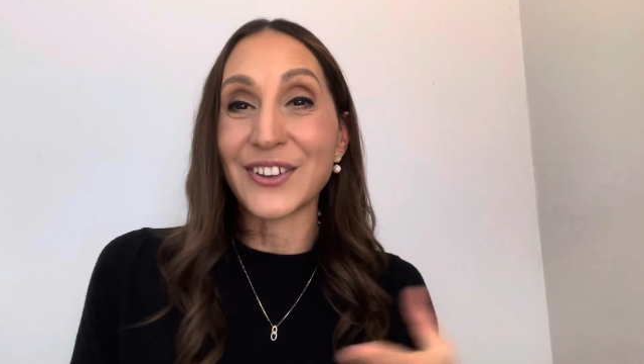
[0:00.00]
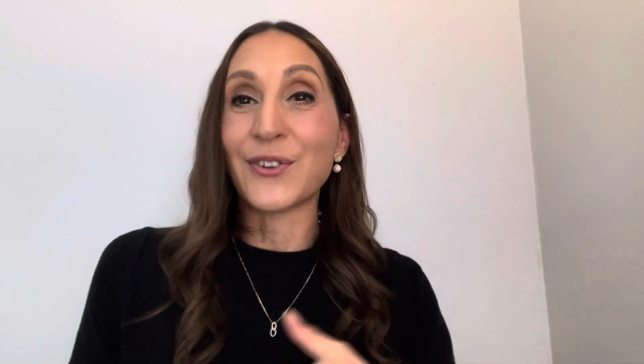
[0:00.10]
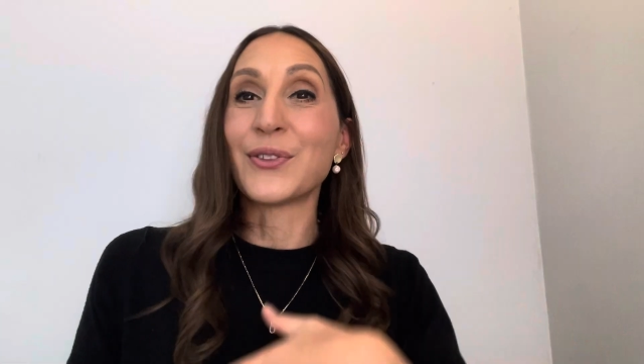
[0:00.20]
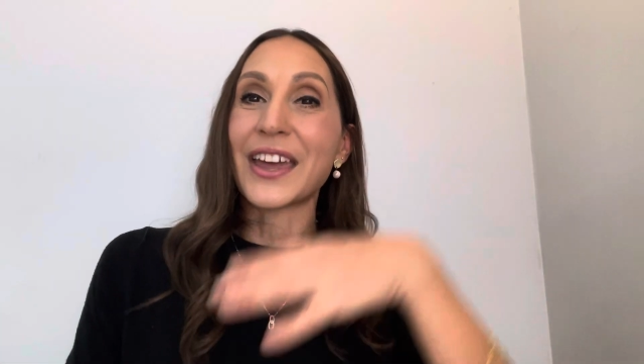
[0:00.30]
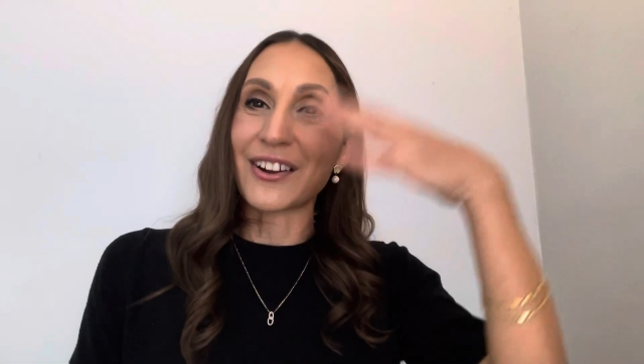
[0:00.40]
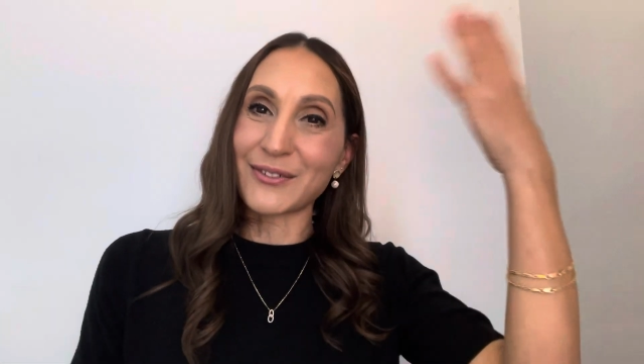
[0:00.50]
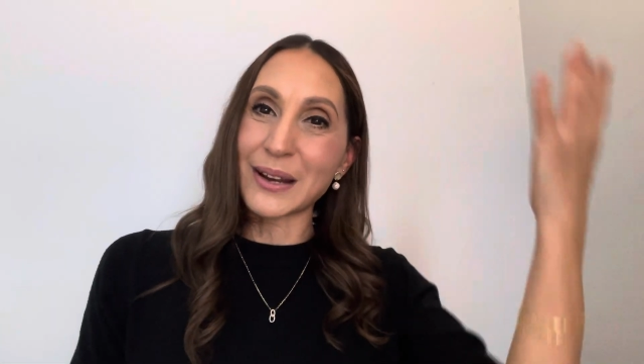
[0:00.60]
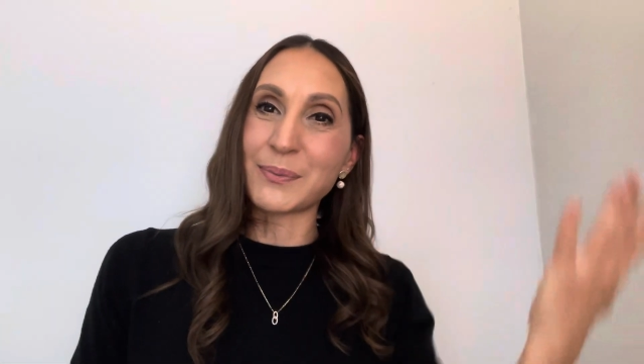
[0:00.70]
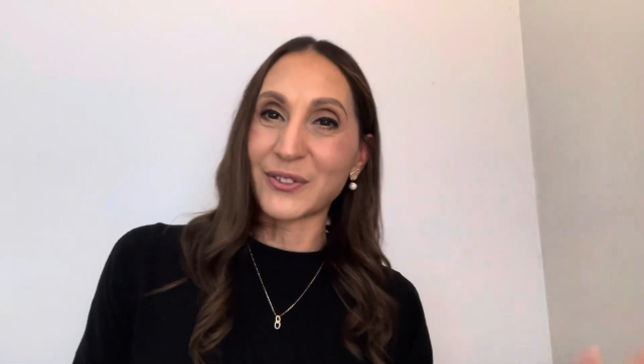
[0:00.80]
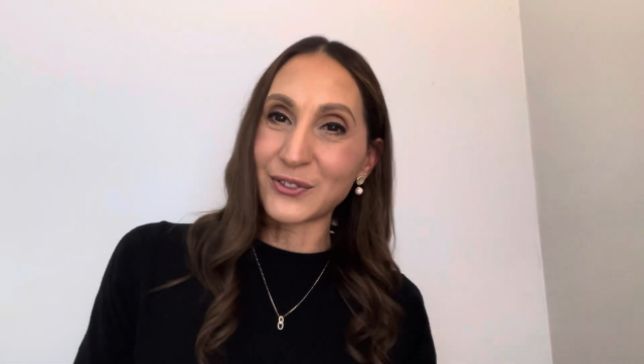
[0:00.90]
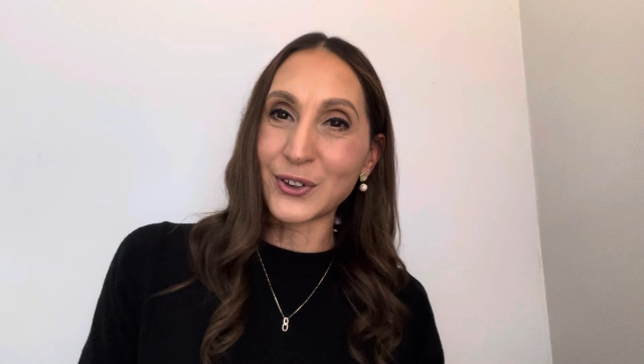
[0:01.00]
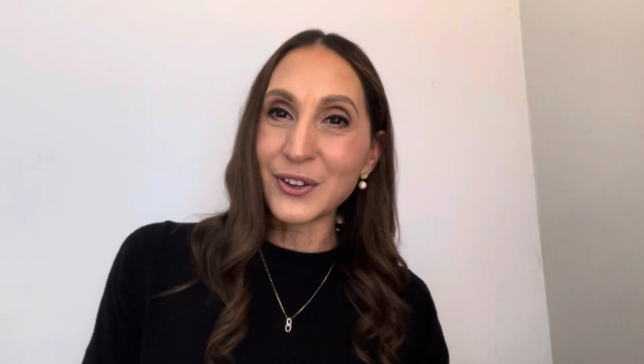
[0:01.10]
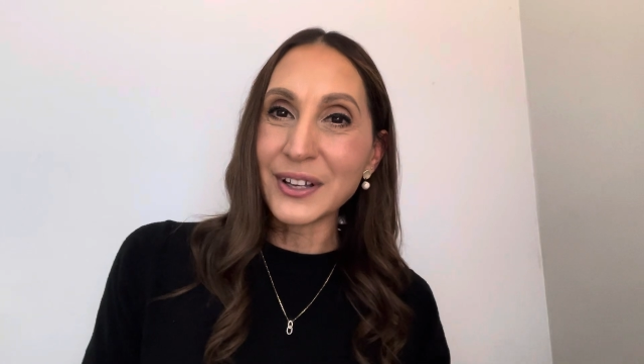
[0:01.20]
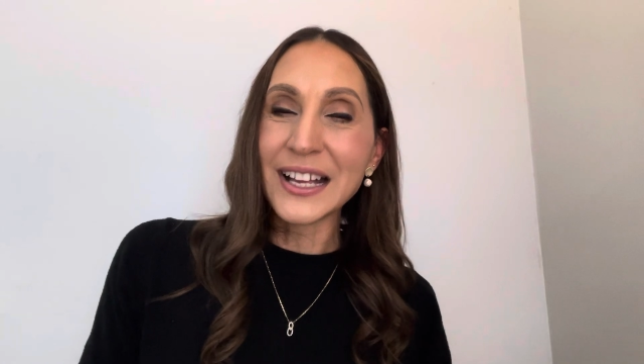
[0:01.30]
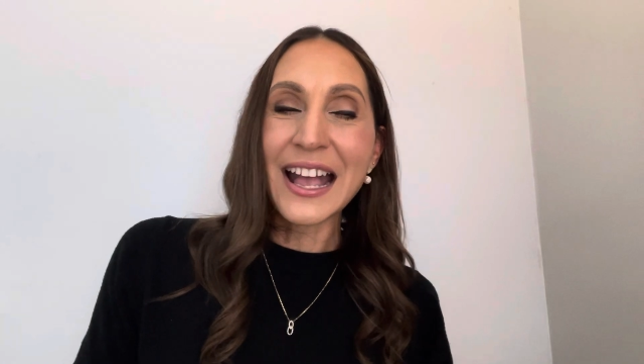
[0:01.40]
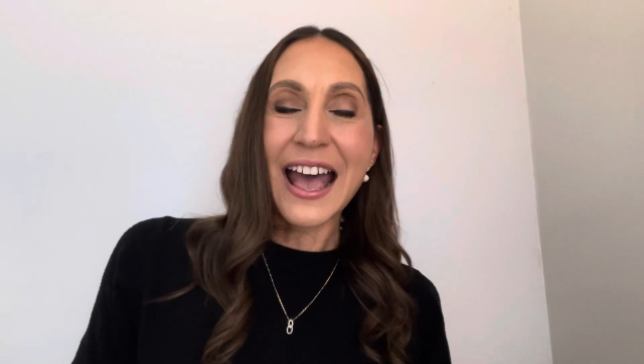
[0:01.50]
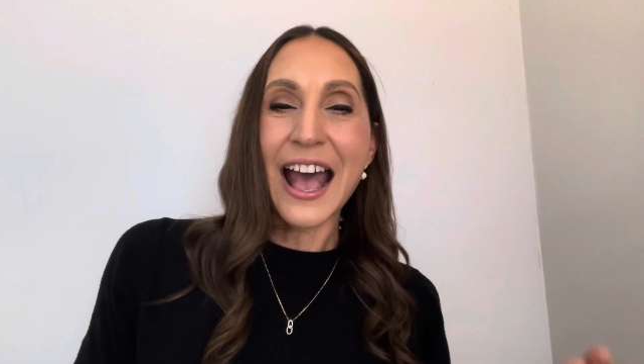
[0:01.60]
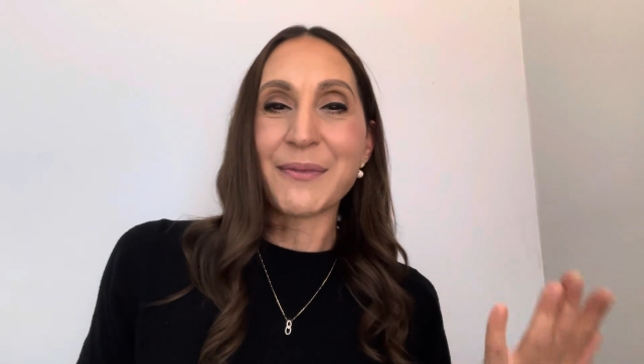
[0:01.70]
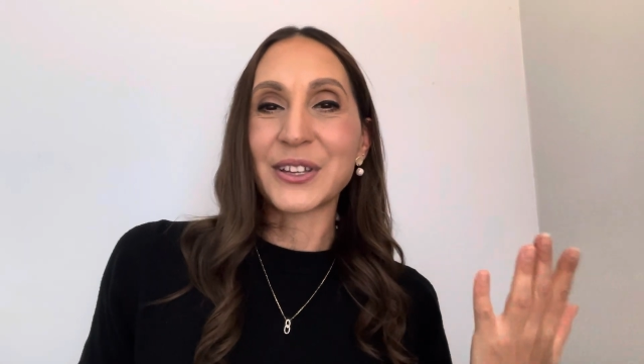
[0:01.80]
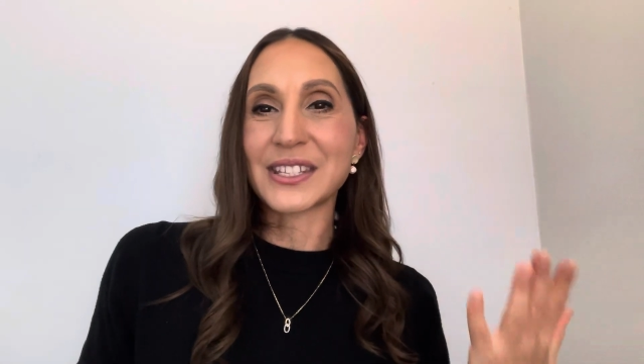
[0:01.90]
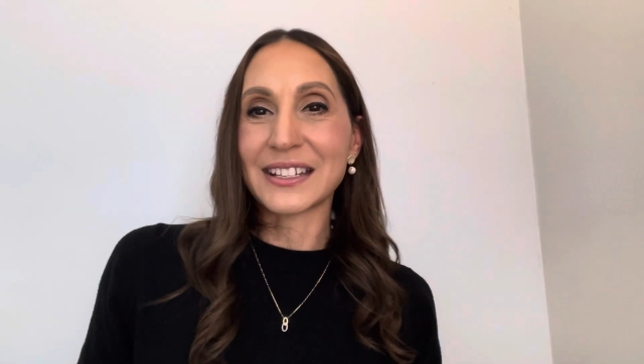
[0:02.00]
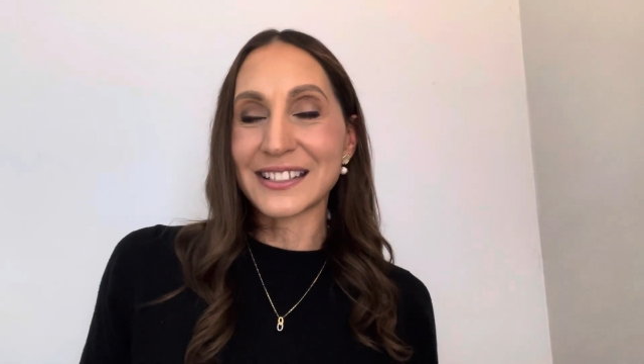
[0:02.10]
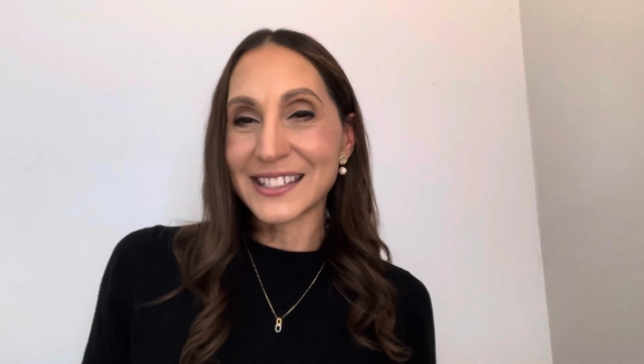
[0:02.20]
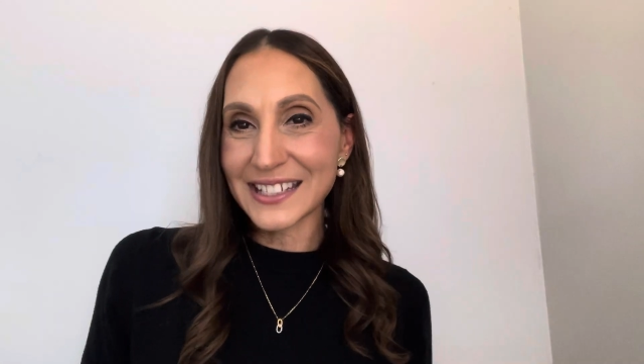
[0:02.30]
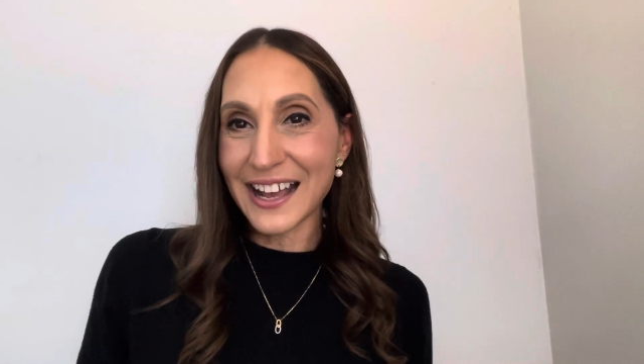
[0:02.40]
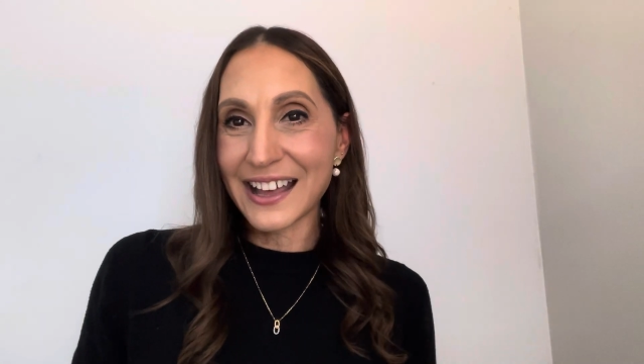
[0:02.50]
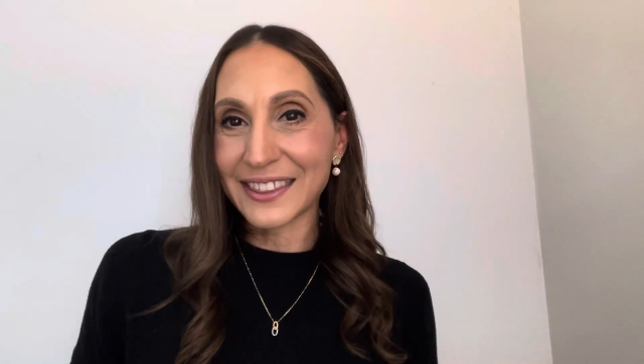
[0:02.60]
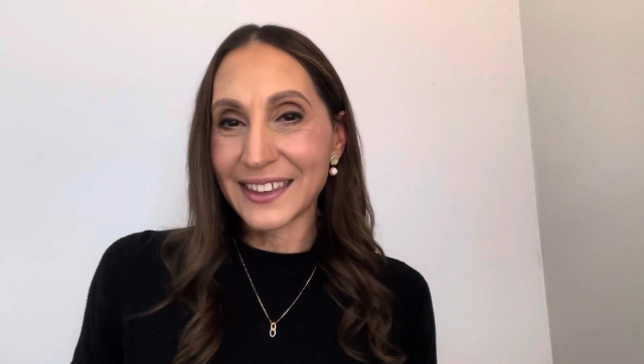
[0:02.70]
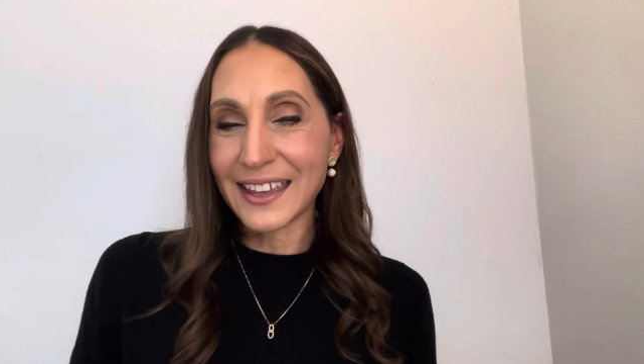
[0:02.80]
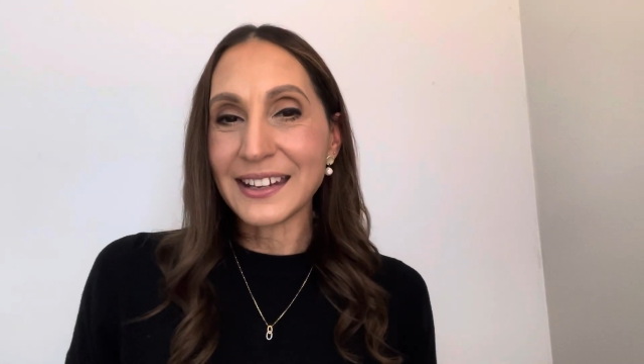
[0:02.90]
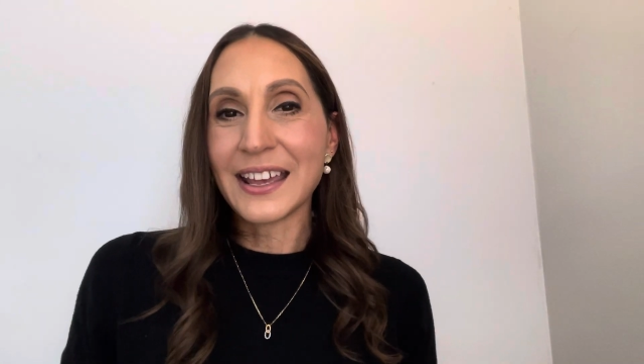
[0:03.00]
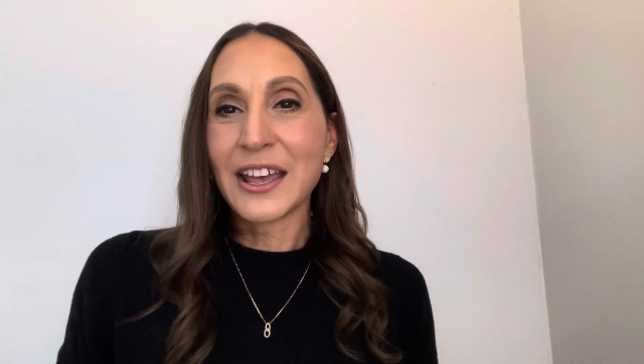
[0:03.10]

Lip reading: or that I read before, because I didn't start then.